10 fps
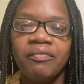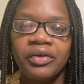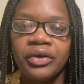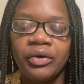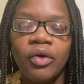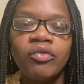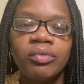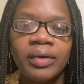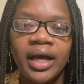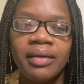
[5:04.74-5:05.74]
for your
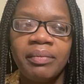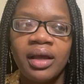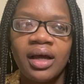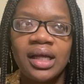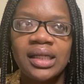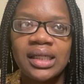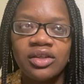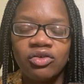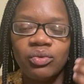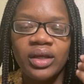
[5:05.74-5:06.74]
overbite
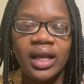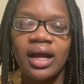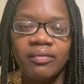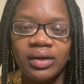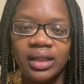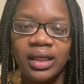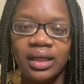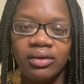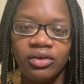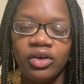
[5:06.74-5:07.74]
because you cannot
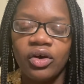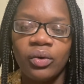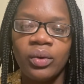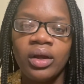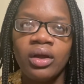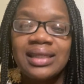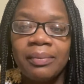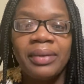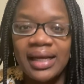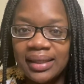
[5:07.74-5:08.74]
really, you know,
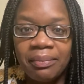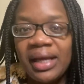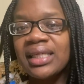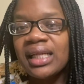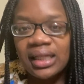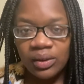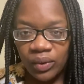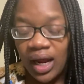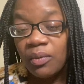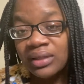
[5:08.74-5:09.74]
ba basically
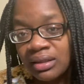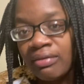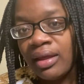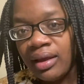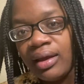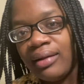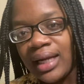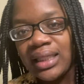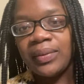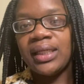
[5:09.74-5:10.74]
what I was thinking.
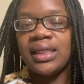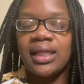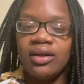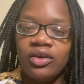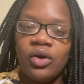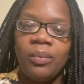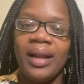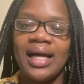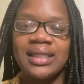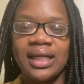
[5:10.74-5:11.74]
That's what he said. You know,
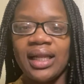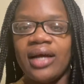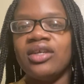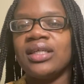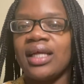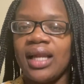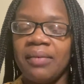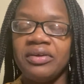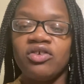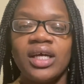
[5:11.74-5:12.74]
plastic aligners
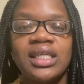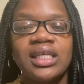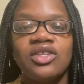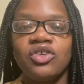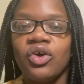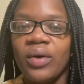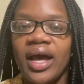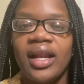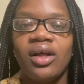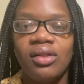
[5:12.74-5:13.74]
cannot be trusted, to go
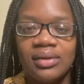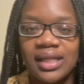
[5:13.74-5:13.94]
ahead and close